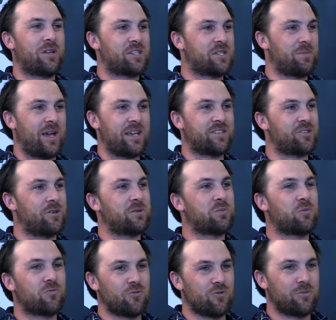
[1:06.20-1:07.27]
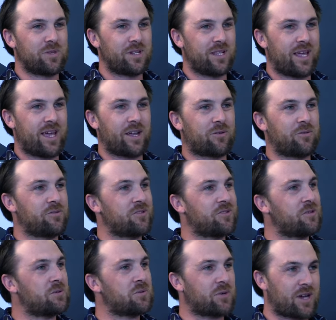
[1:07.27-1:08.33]
much space, so much more room than a Land Cruiser,
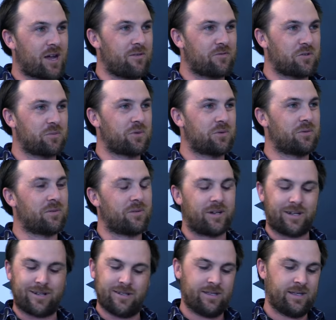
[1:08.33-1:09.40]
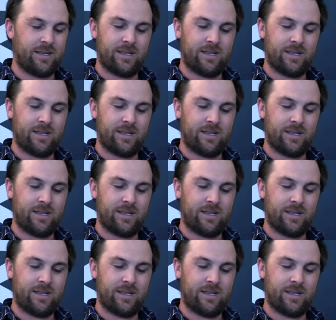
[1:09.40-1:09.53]
so much more comfortable. Like,